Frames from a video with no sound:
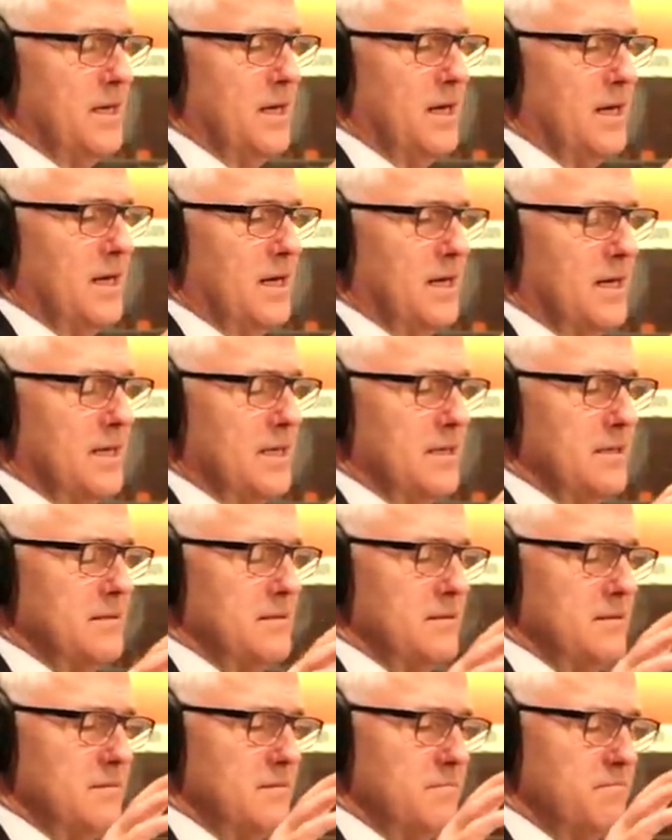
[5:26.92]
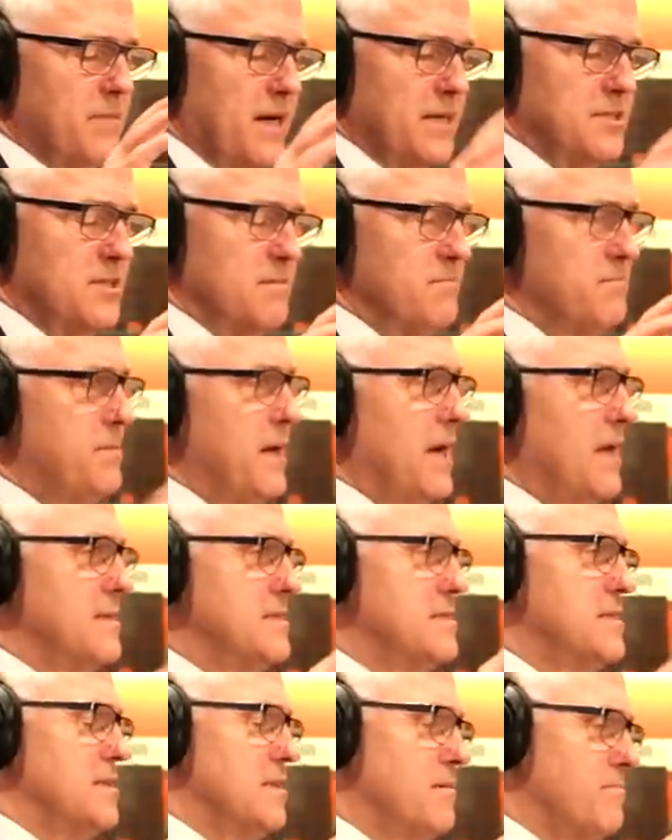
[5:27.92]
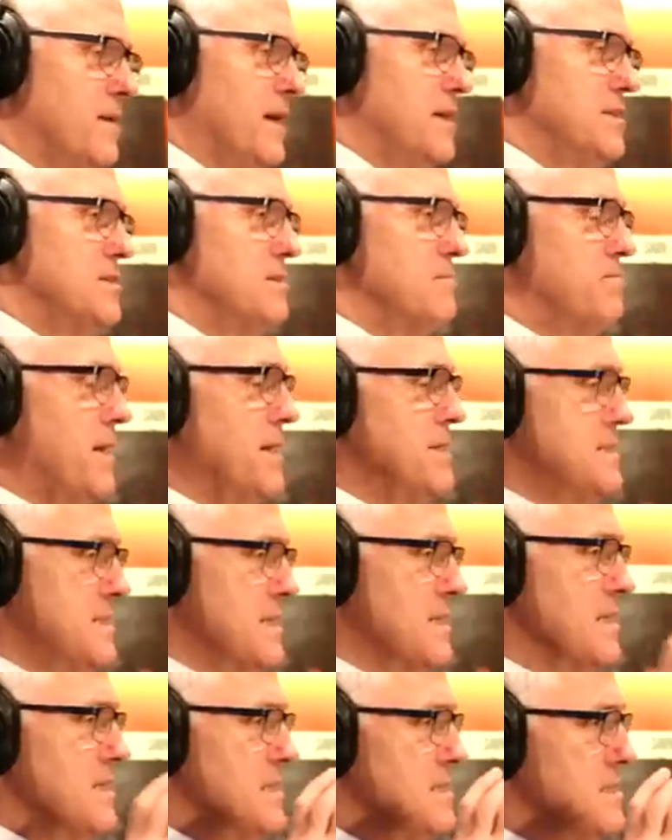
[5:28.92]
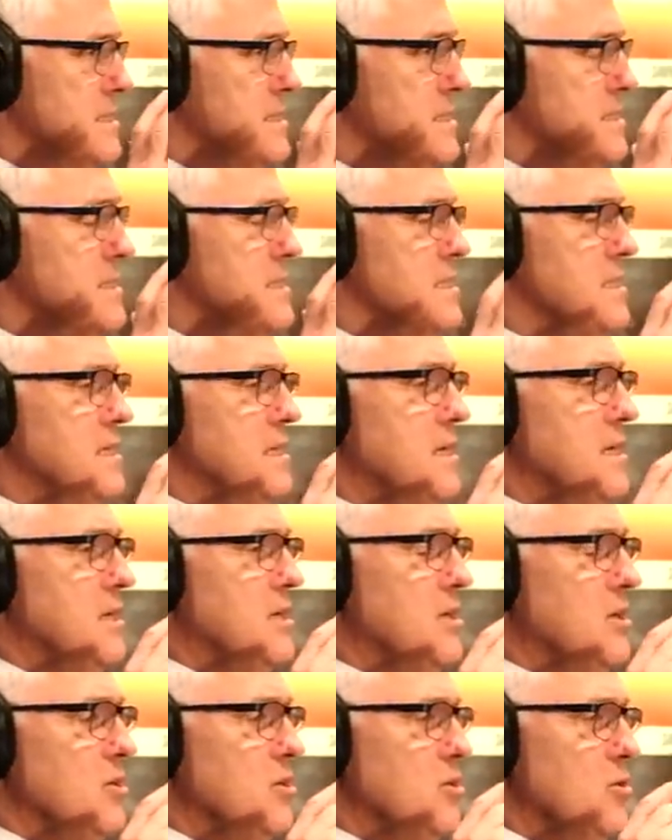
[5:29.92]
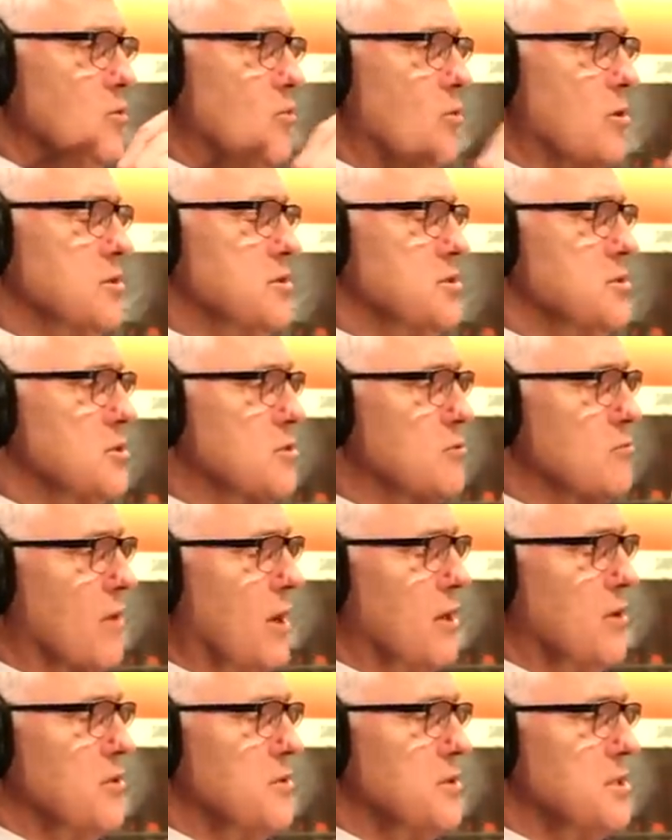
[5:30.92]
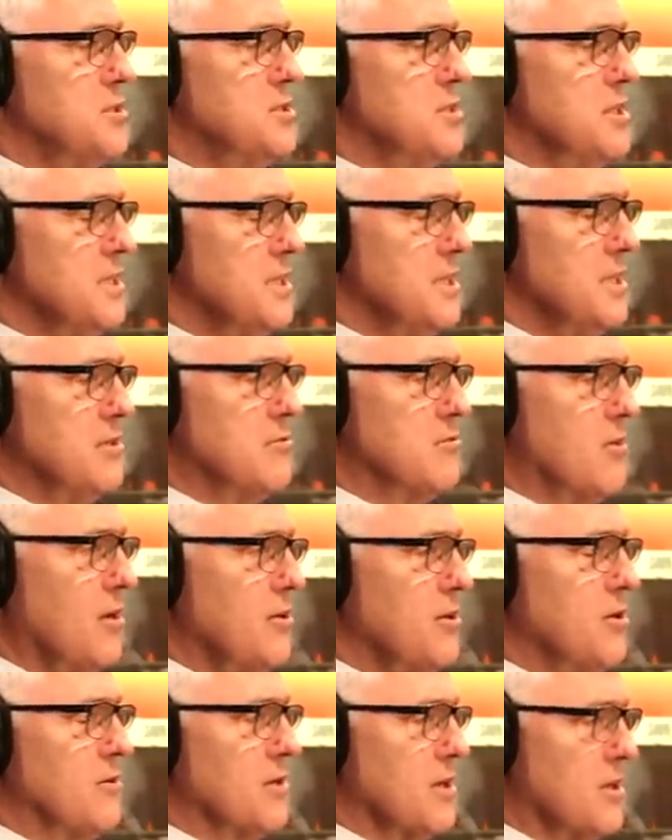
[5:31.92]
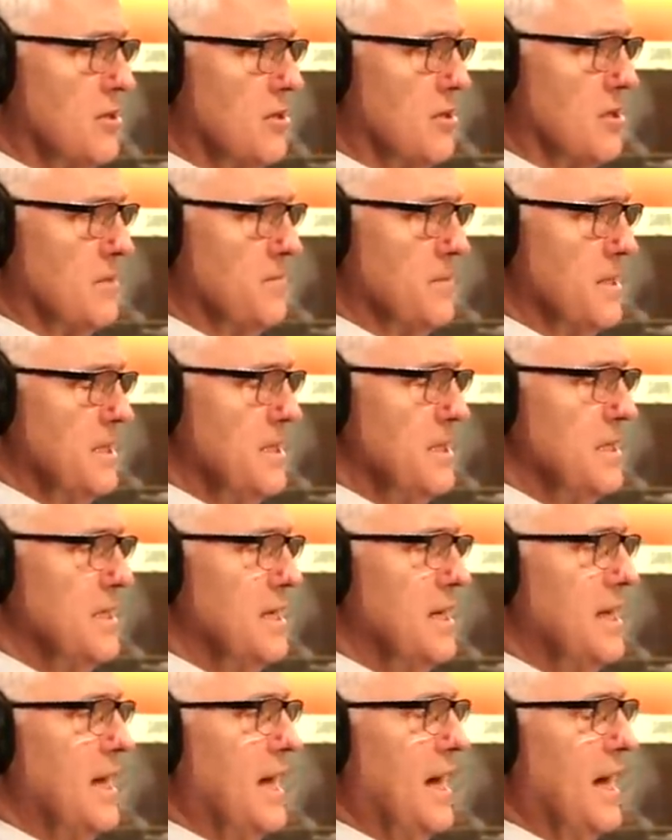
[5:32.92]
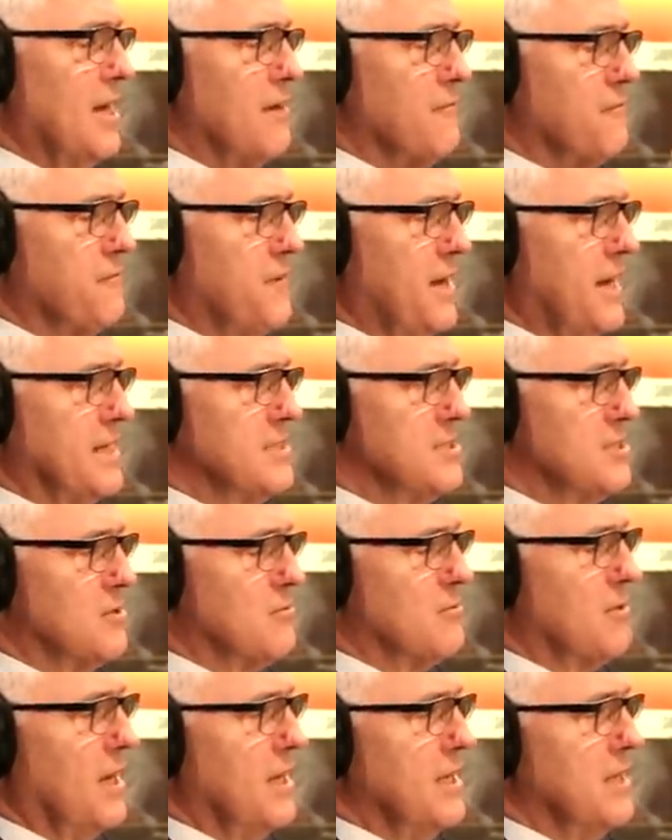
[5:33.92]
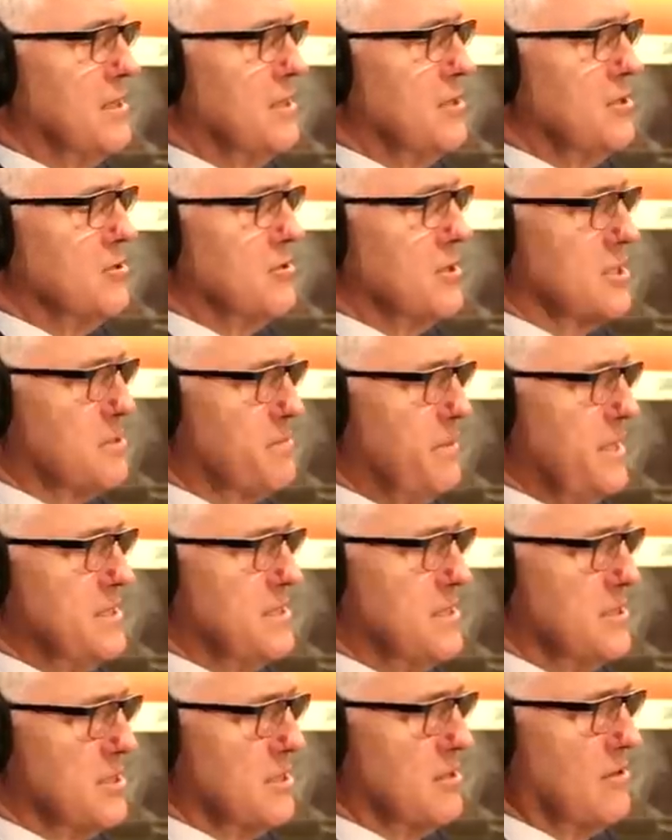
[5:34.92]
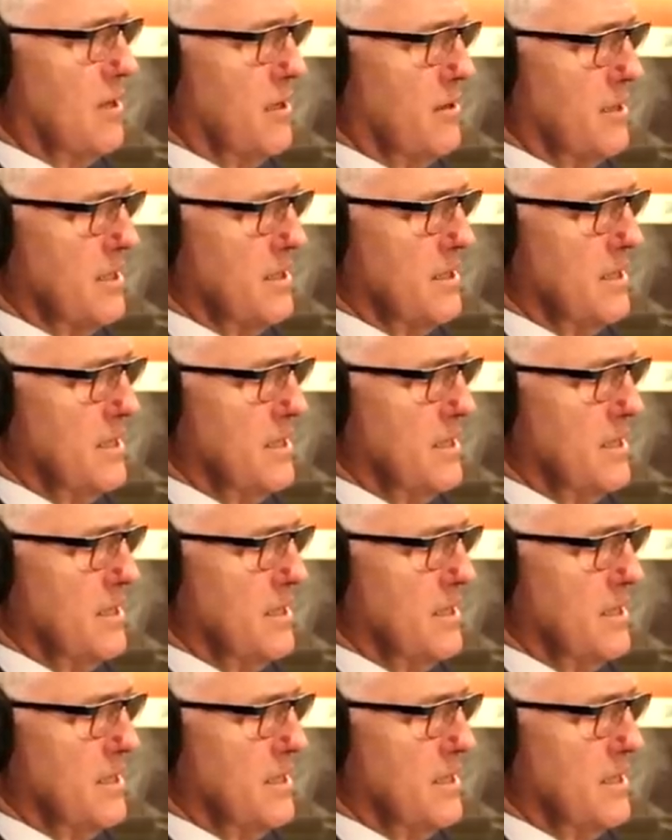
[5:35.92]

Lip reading: balancing the budget basically is this: you want to grow your economy at a faster rate than your expenses are growing.